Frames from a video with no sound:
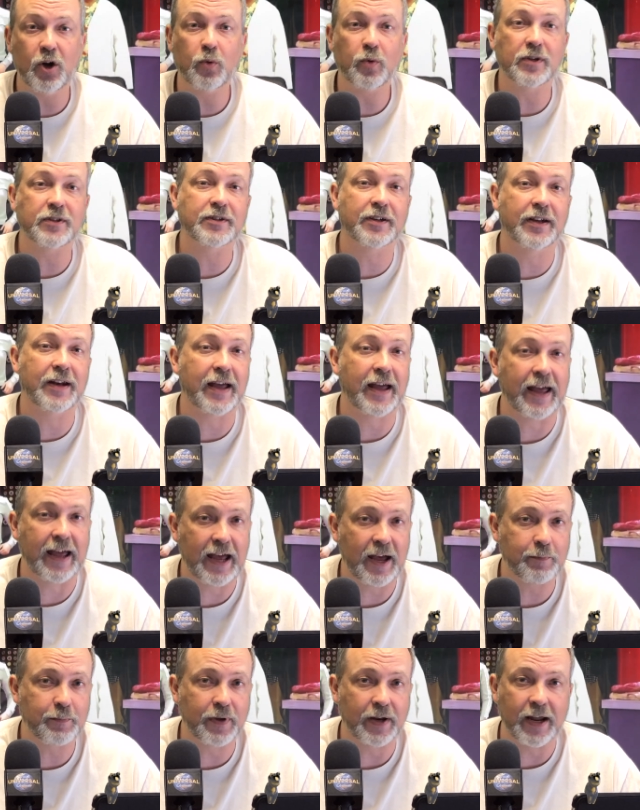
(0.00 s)
what's going to
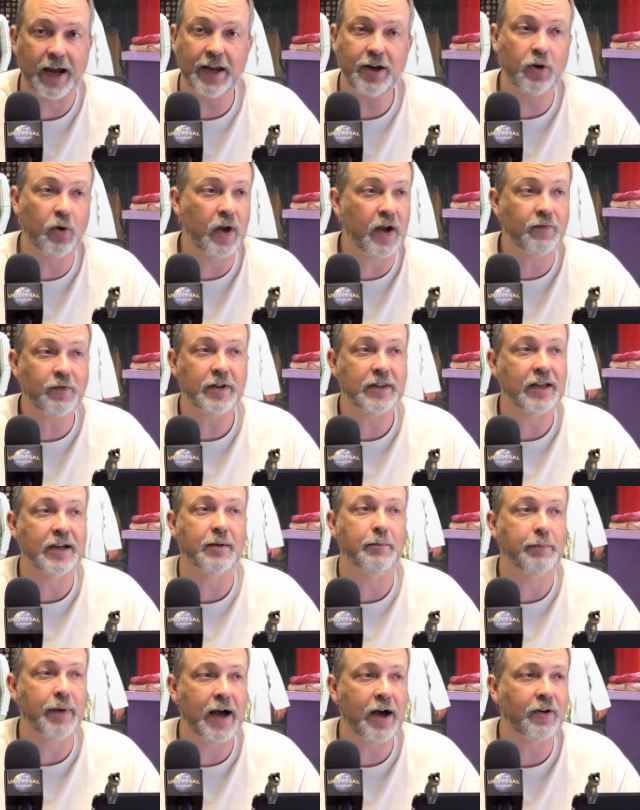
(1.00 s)
happen. I know everything
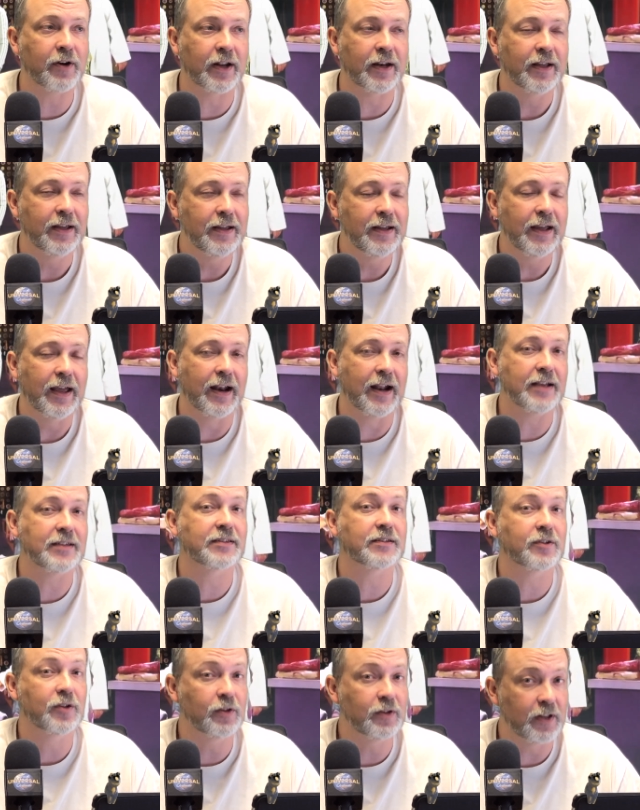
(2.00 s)
about it. And I
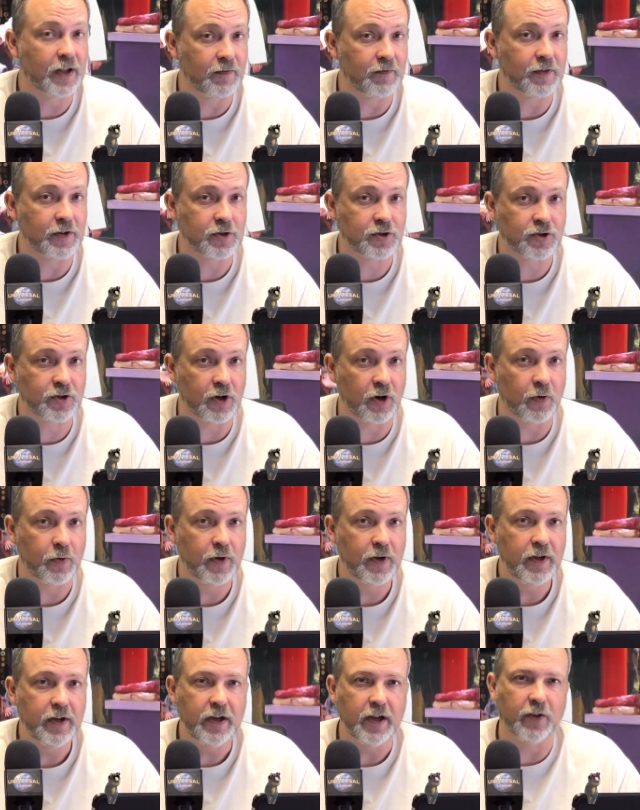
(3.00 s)
still love this show.
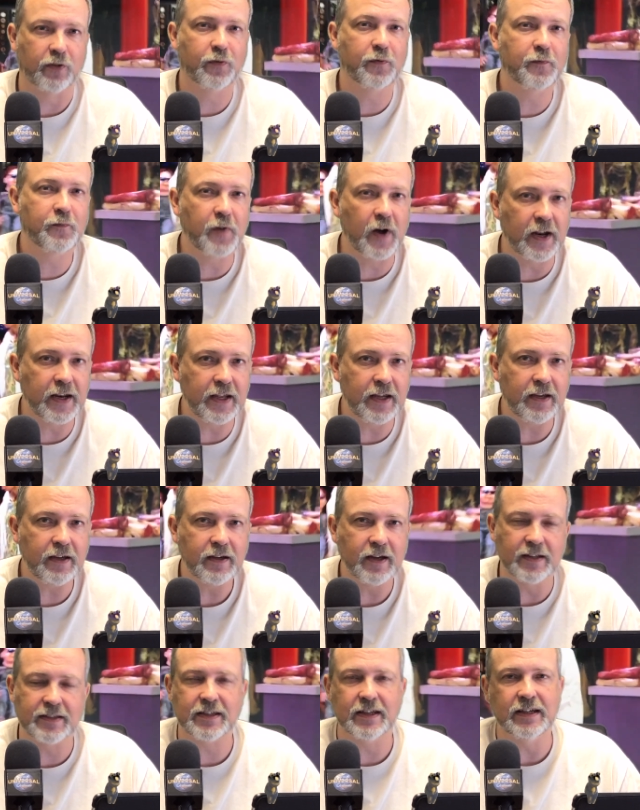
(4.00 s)
It's funny.
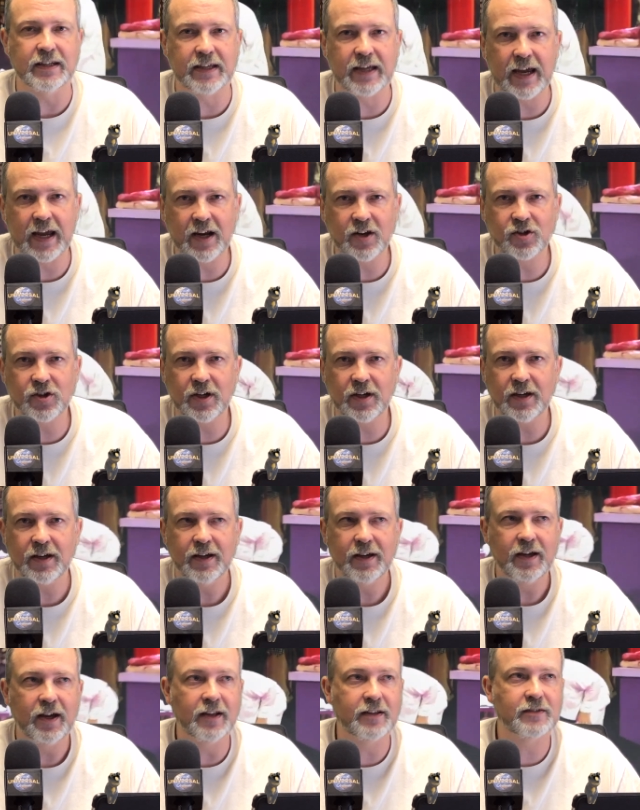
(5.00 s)
It's engaging.
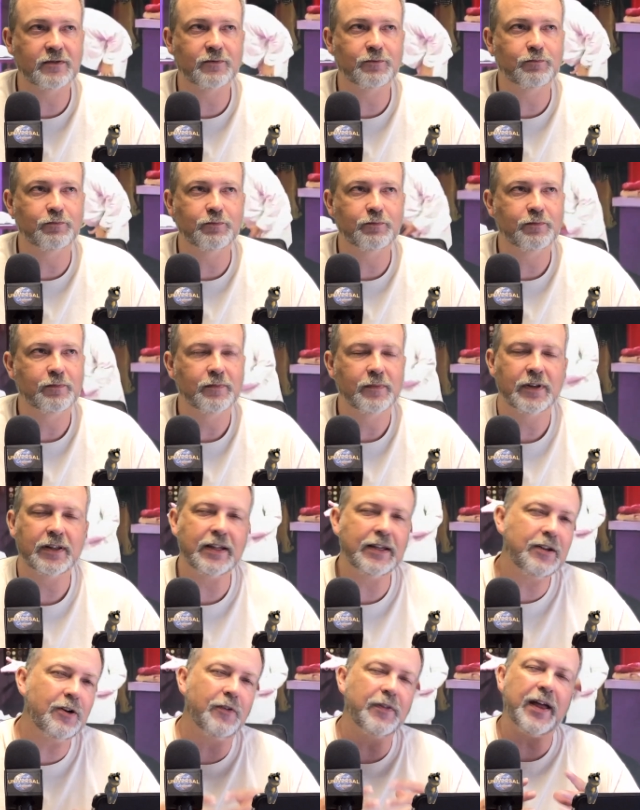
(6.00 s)

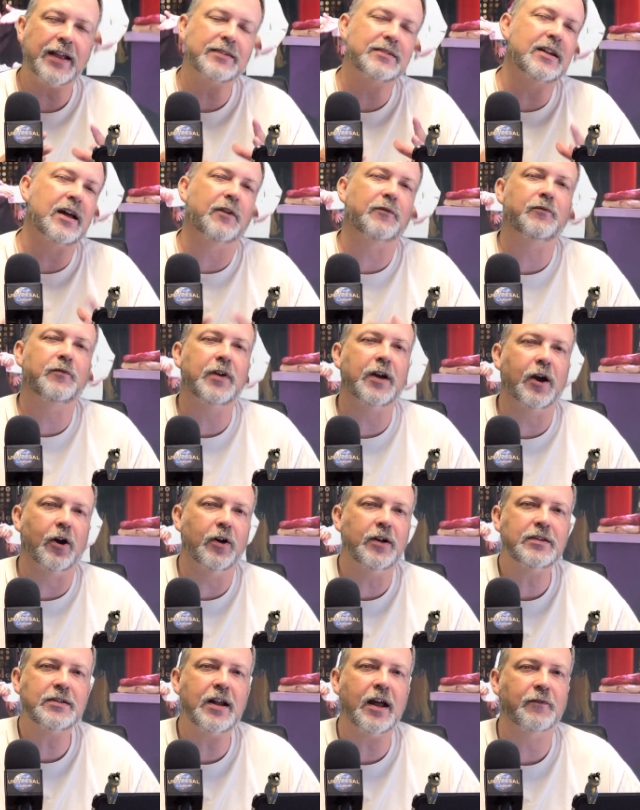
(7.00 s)
That's not
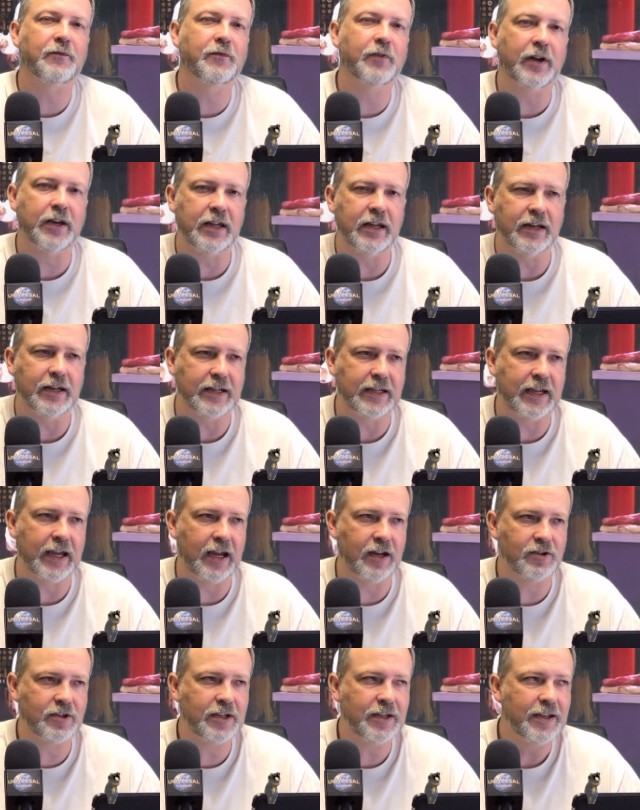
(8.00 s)
fair. It's not funny and
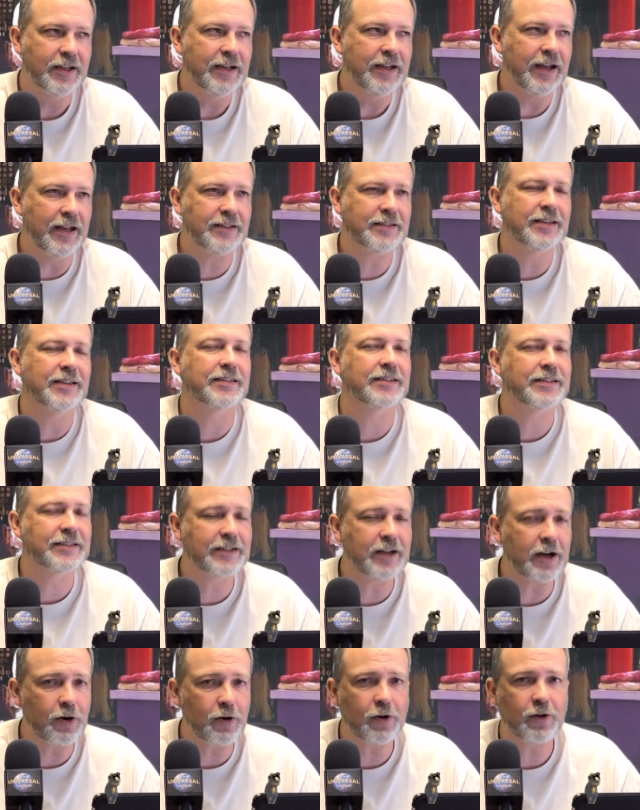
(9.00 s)
engaging. It's
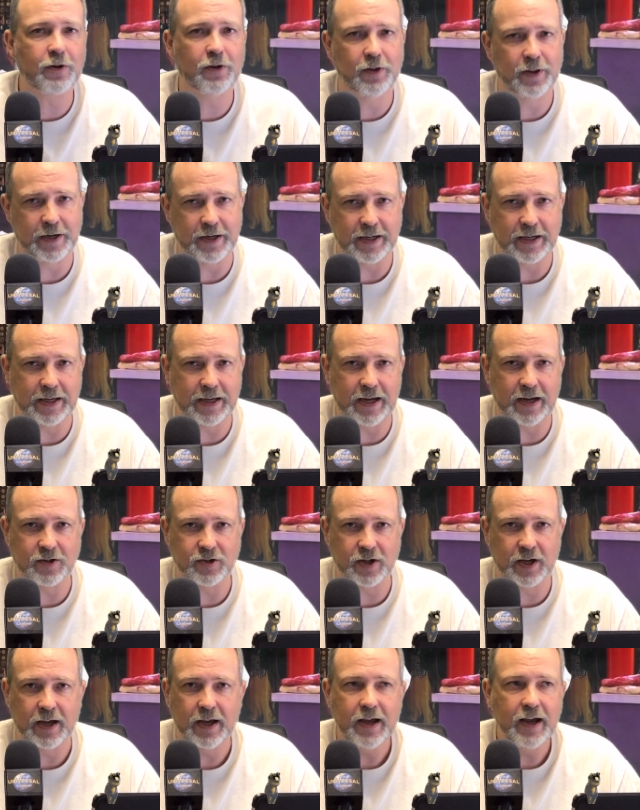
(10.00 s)
hysterical and
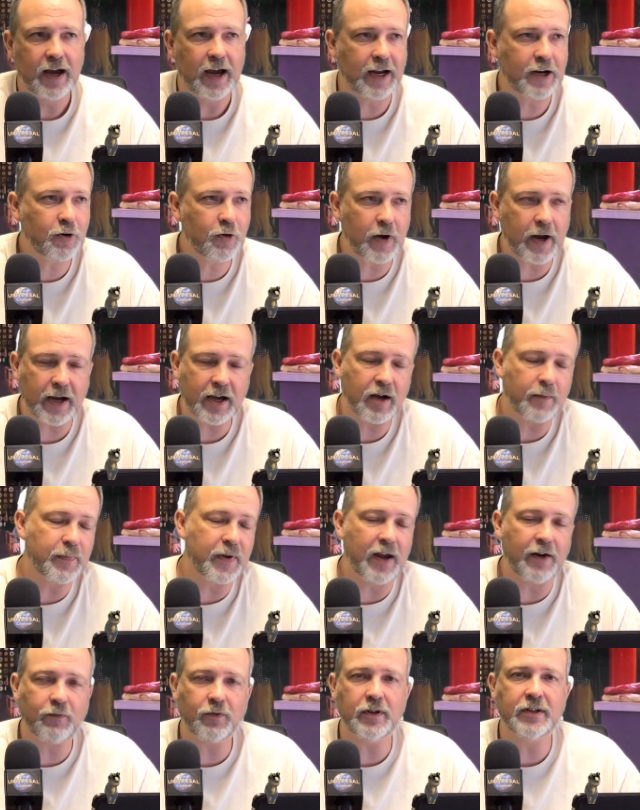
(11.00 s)
engaging. I crack up
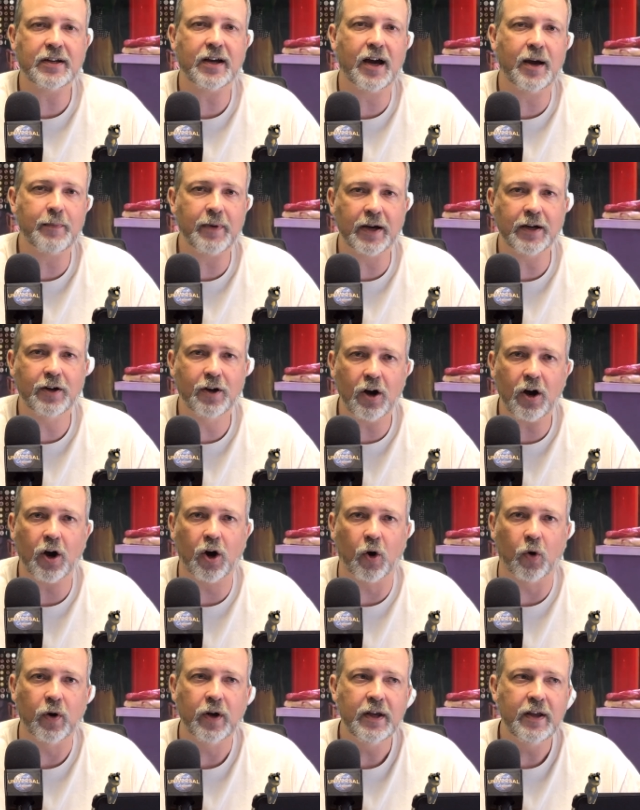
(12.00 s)
every time I
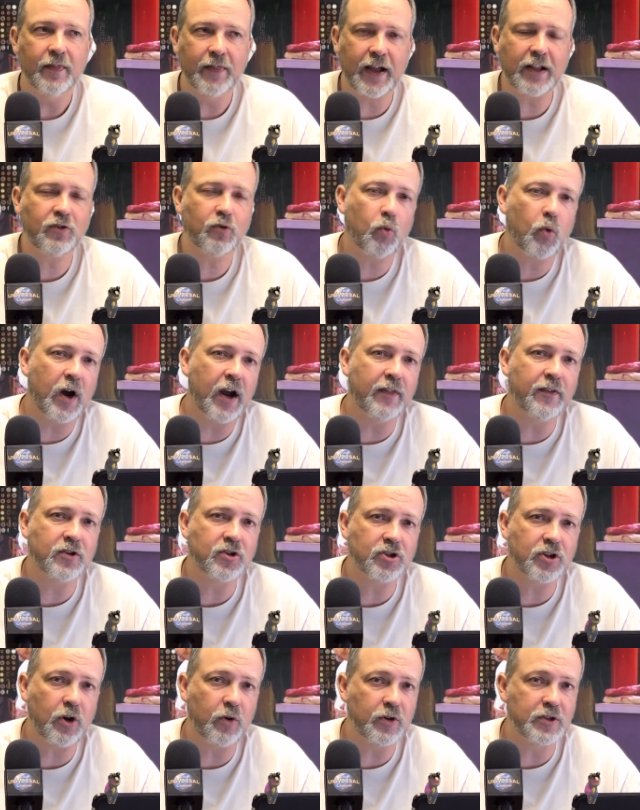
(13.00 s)
go. That's why the
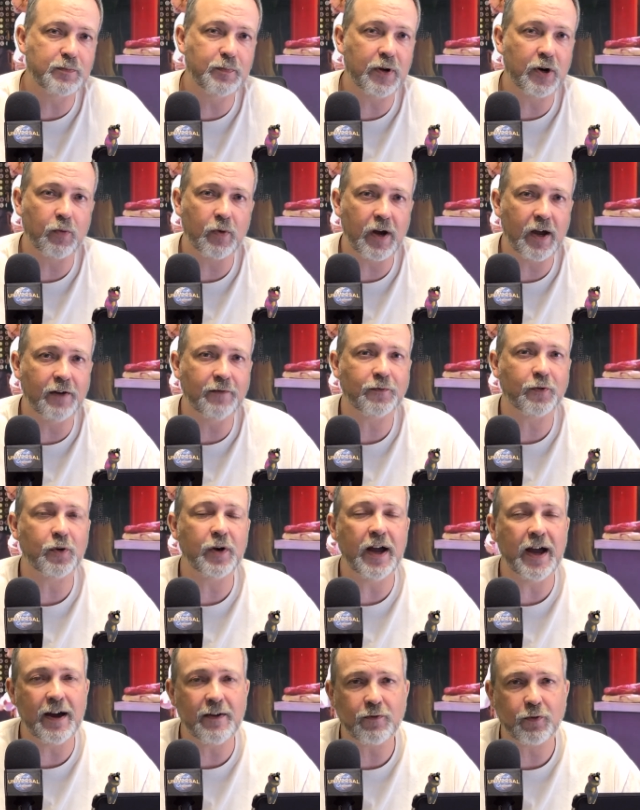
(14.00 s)
show has been around
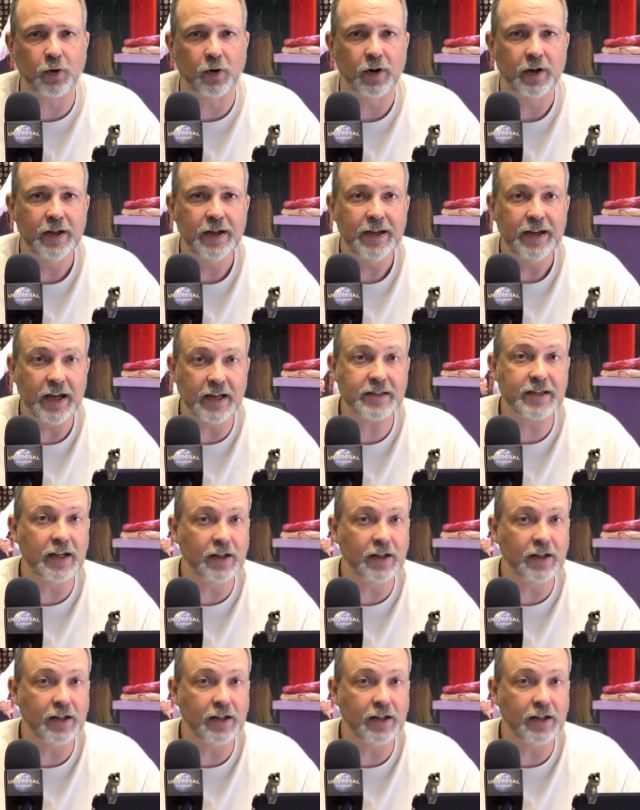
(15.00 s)
forever. It's a